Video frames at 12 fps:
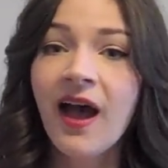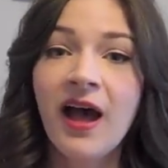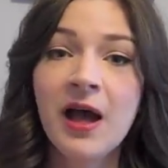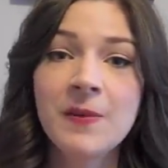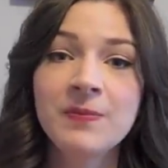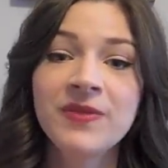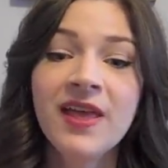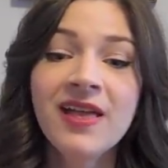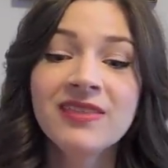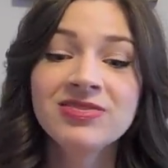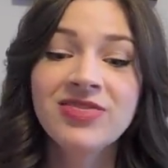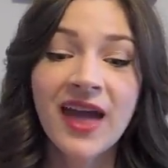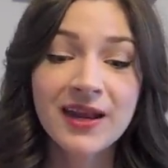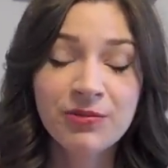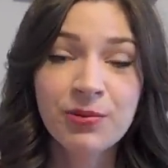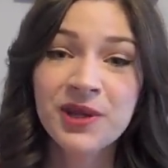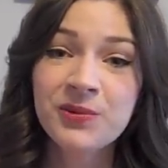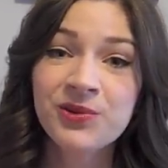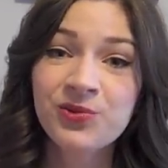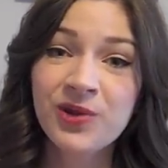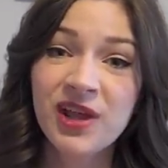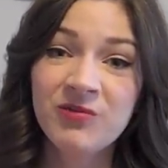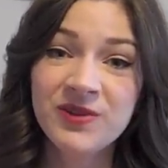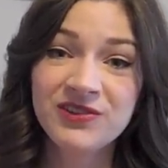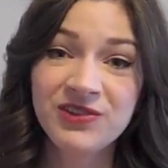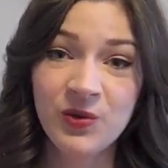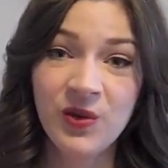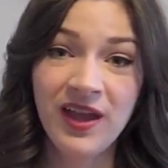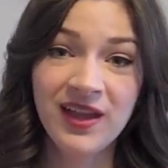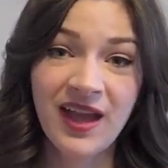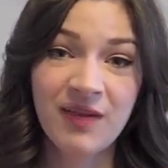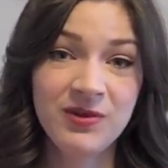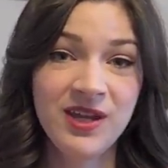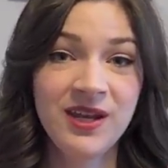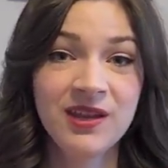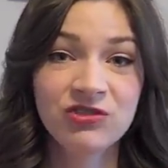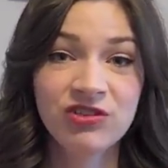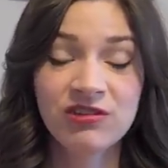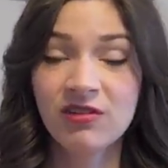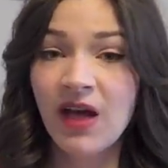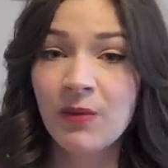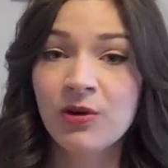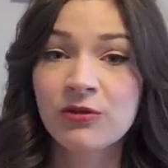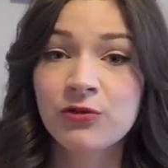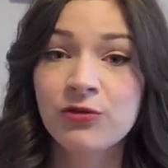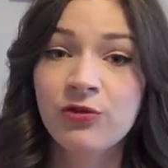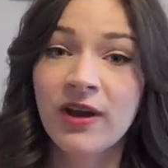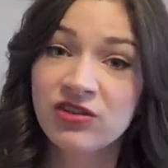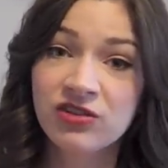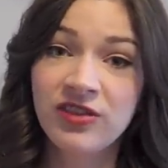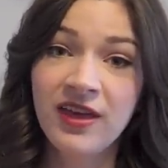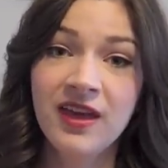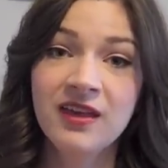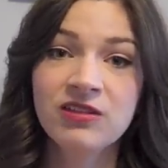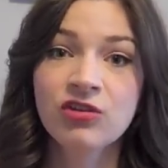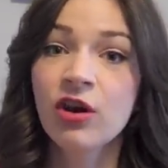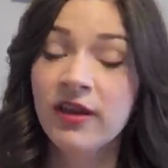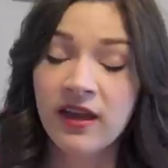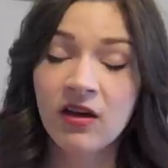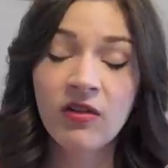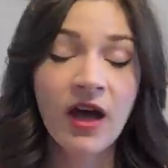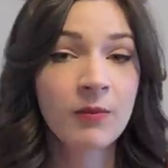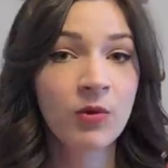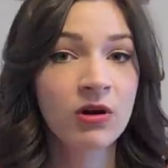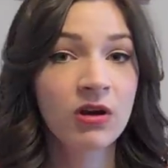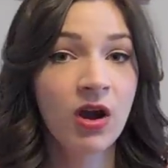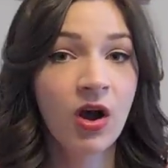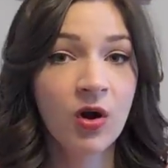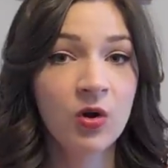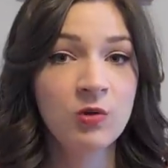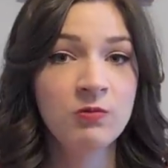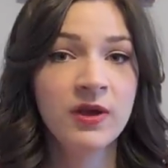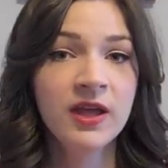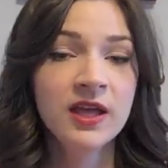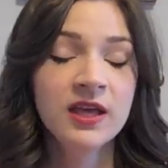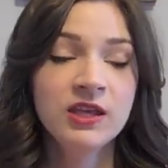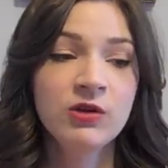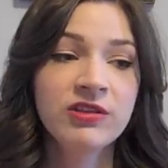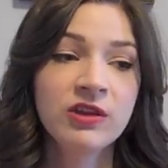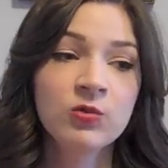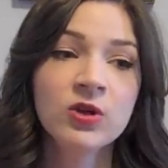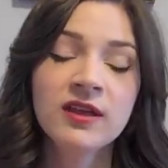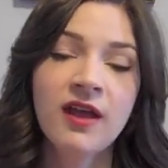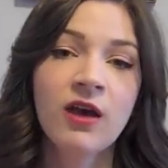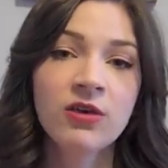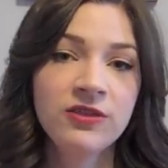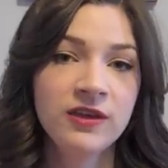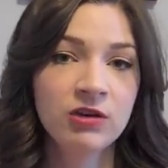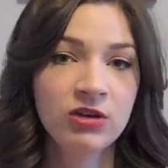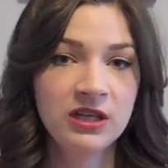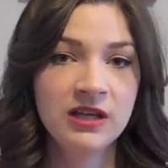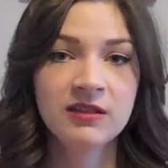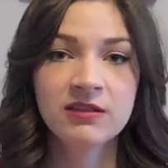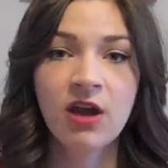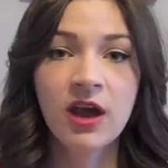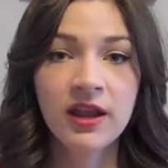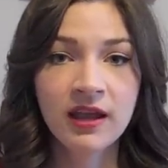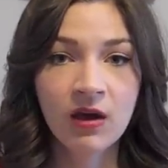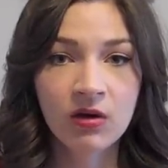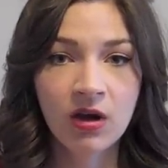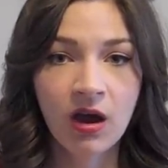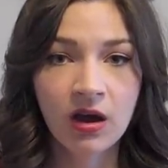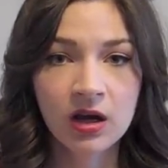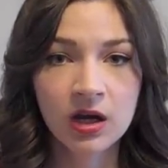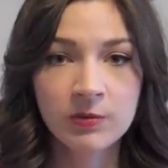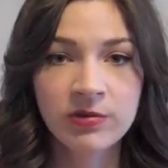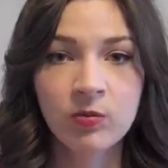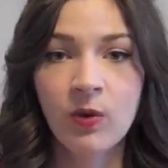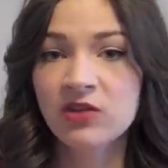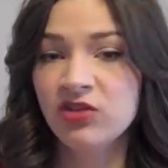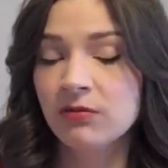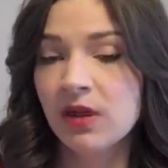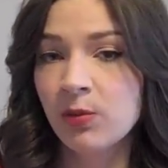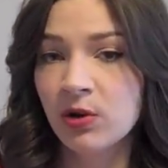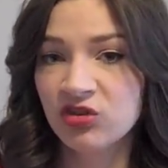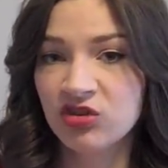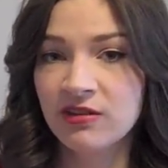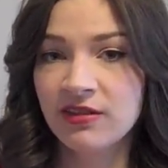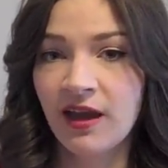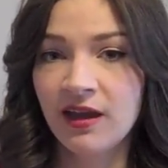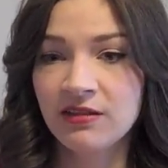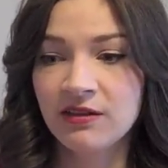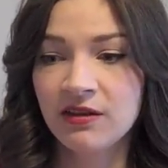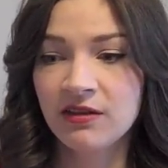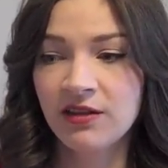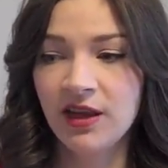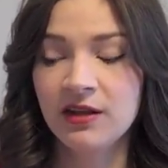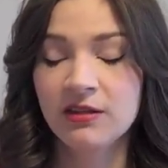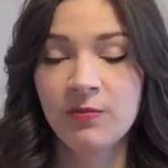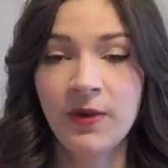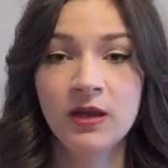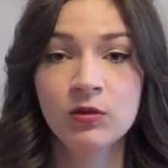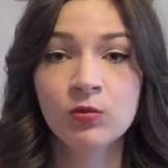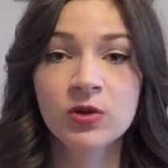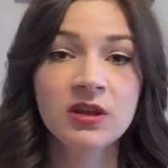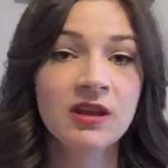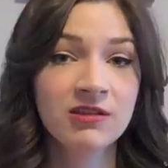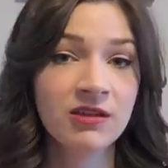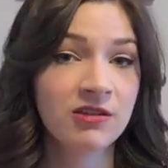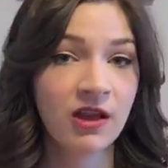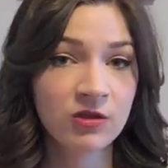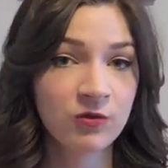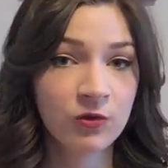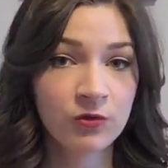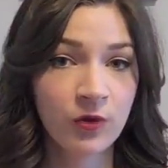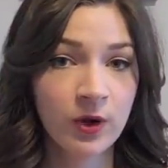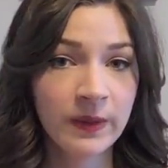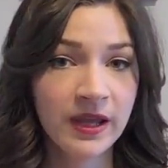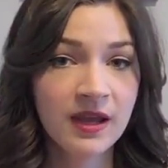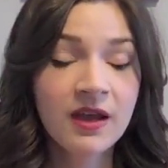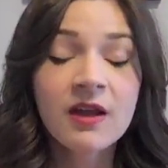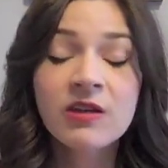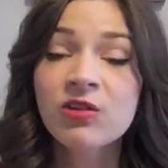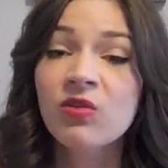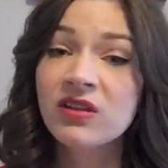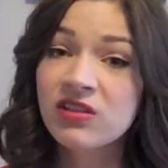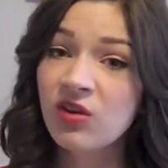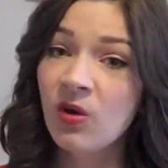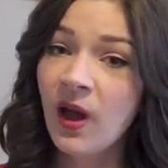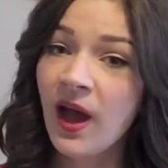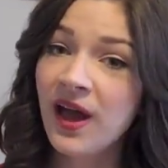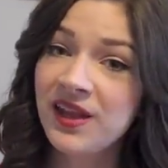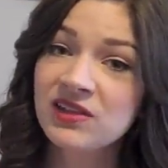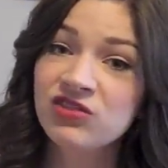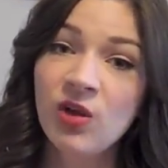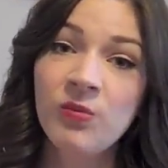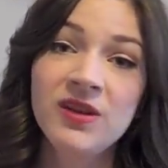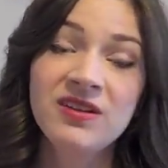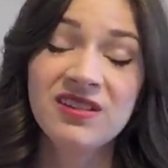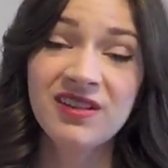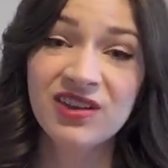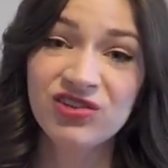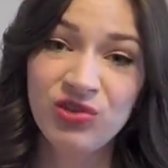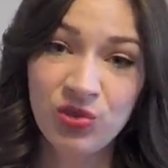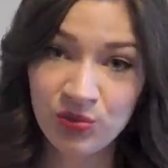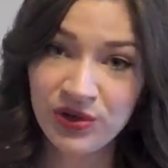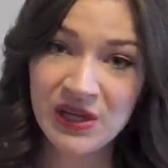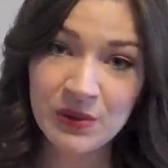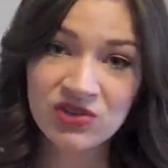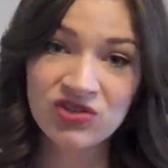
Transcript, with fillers: that is pretty much what I've been doing. I've been eating just a lot more fresh things, cooking a lot more at home, using really healthy ingredients, cutting out carbs, watching my portion sizes, and it's been really successful for me. So let's go ahead and jump into section 3,